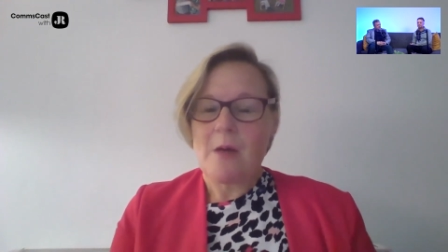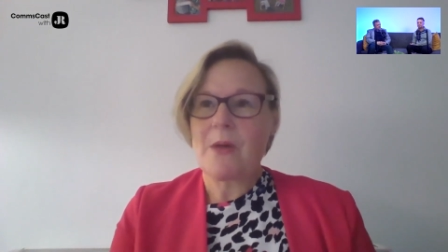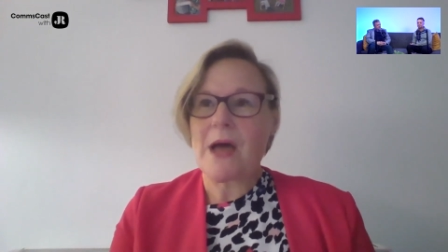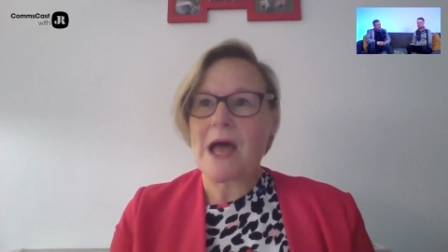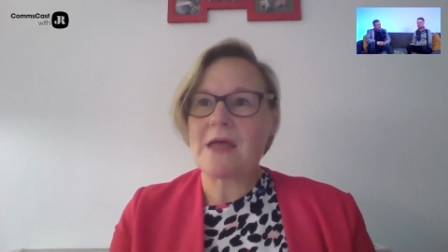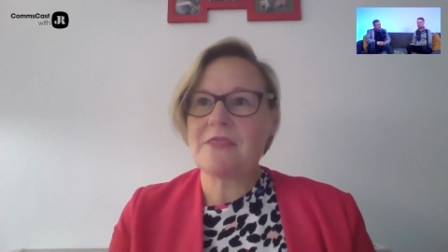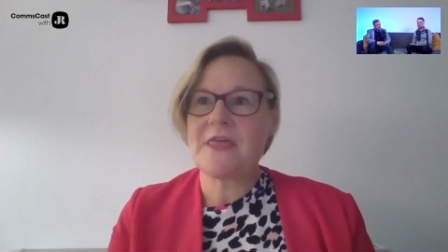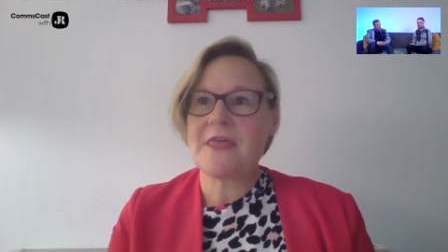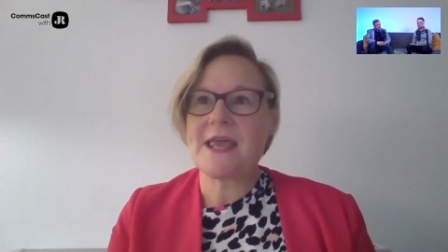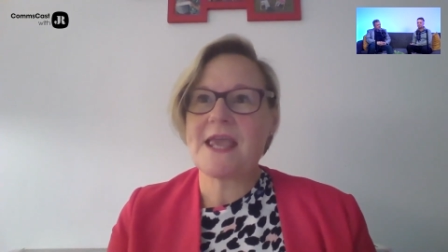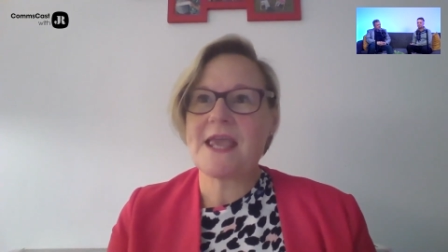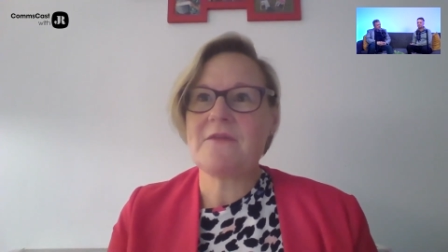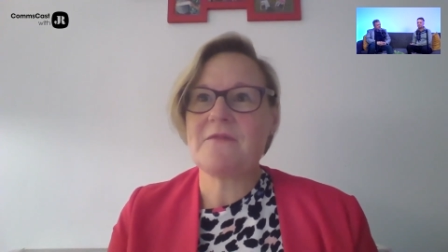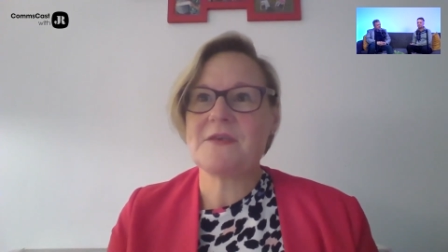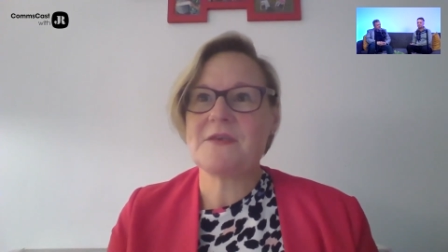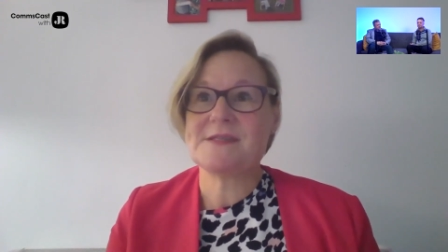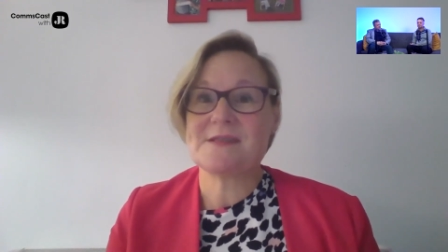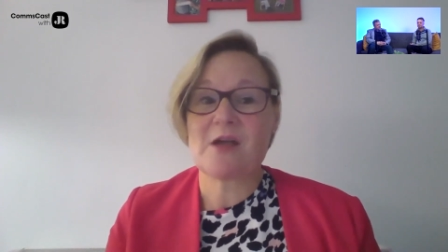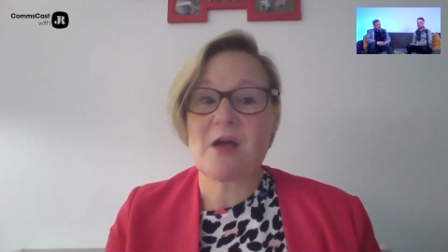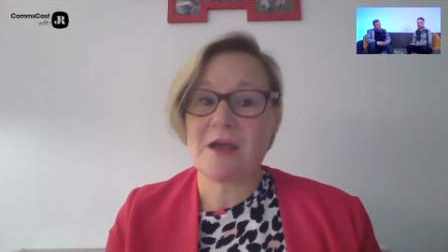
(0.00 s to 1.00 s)
But I think if
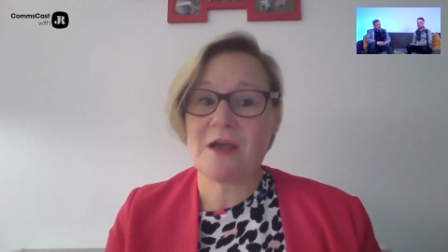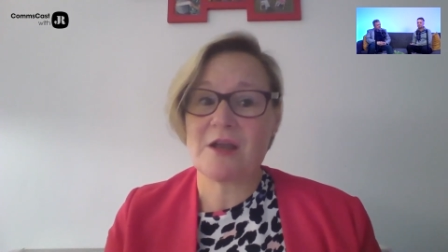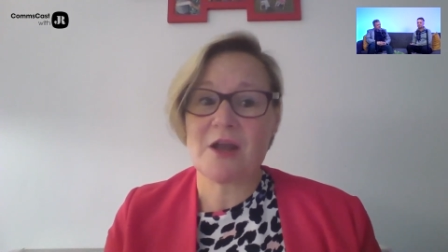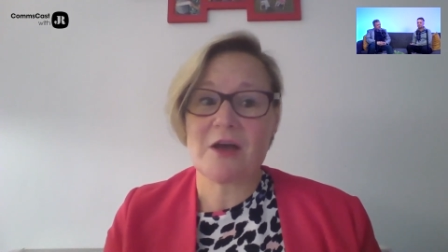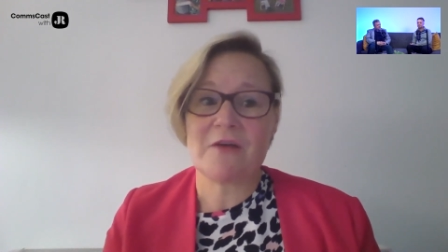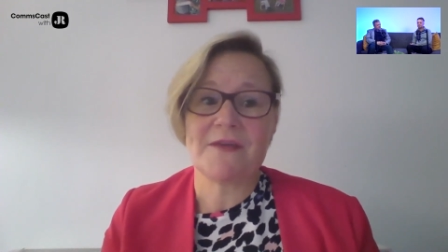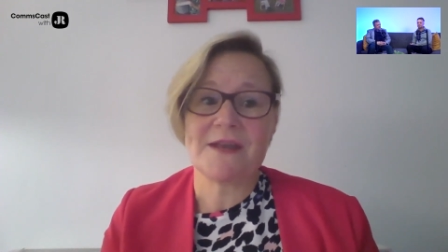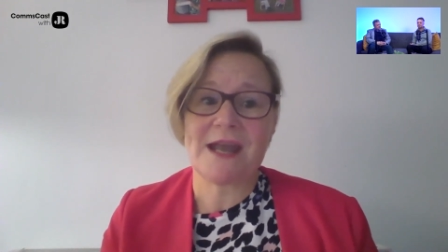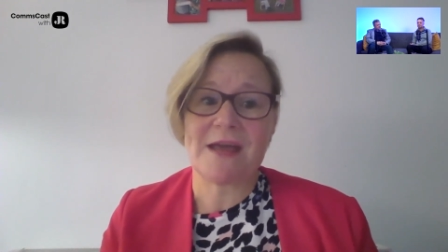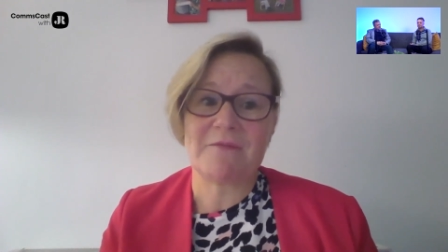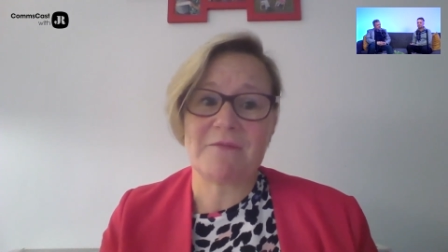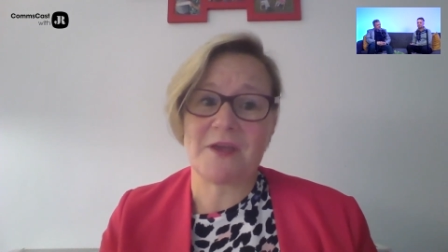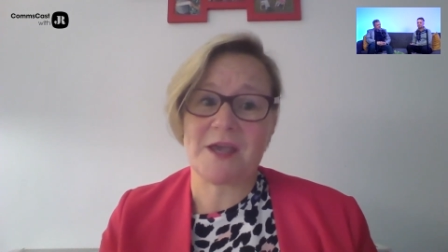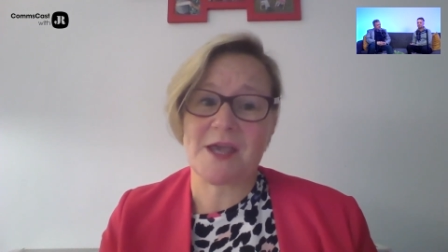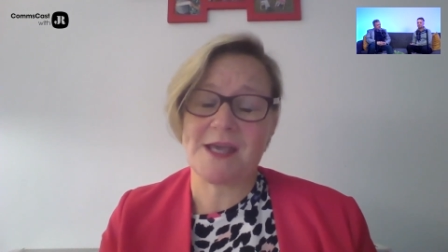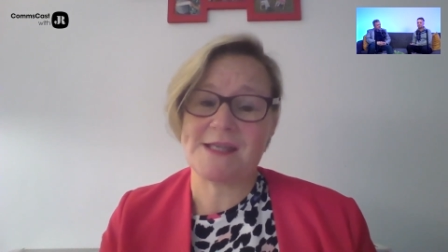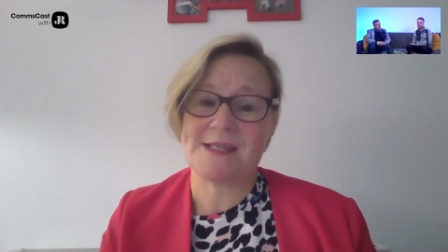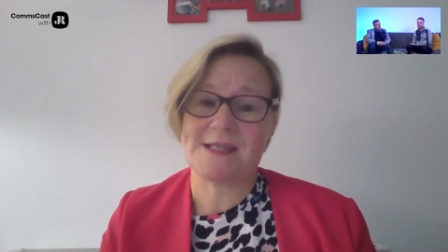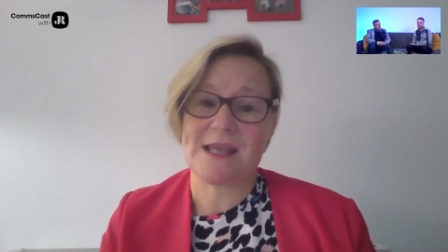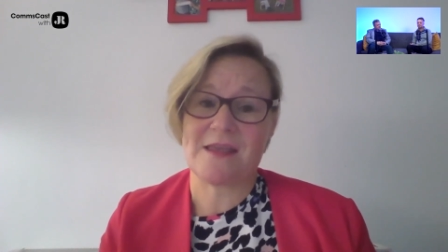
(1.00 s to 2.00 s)
you're starting off in
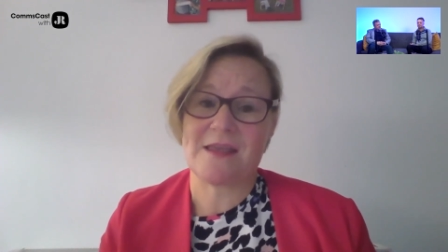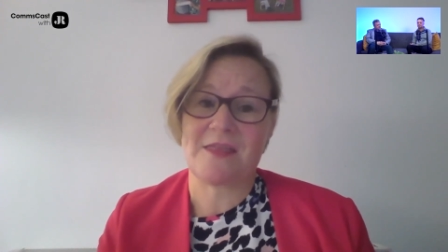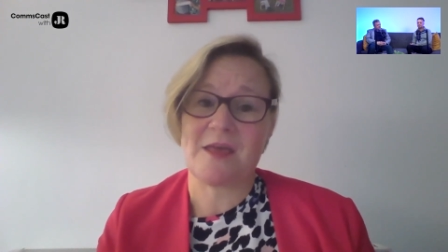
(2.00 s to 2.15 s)
advocacy,